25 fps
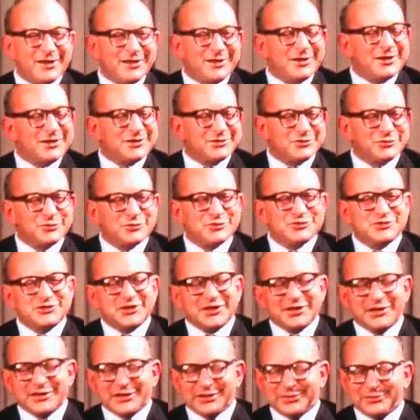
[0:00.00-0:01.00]
into a
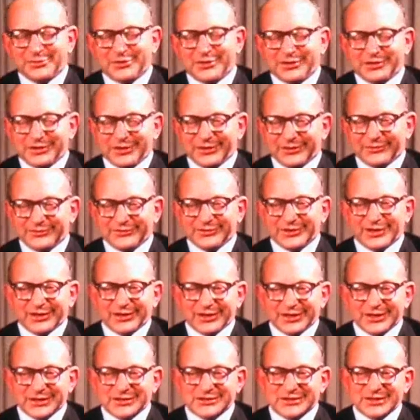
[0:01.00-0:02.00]
general body of
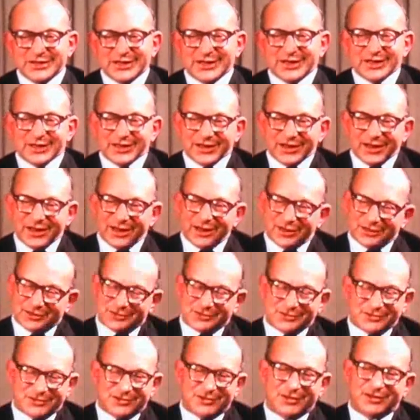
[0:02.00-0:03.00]
knowledge
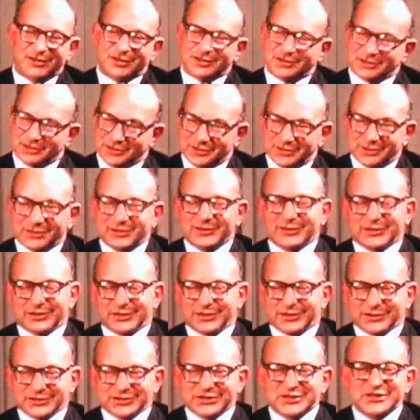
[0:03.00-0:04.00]
and
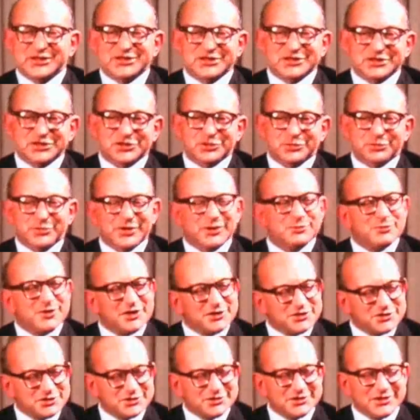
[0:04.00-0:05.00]
ceases to be
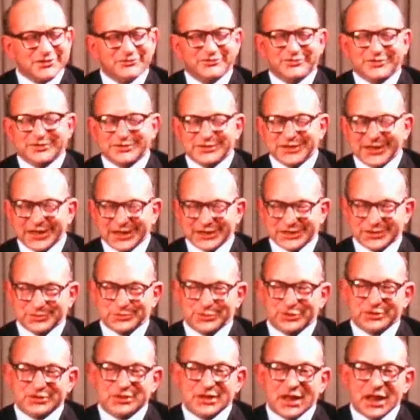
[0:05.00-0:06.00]
mentioned even in
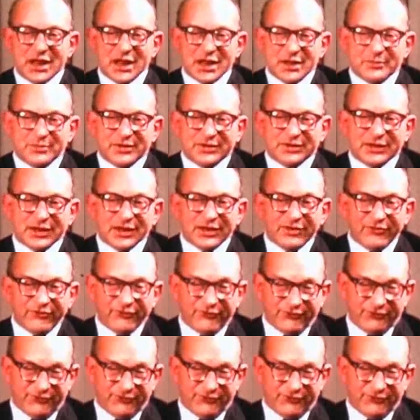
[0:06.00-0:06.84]
textbooks. But if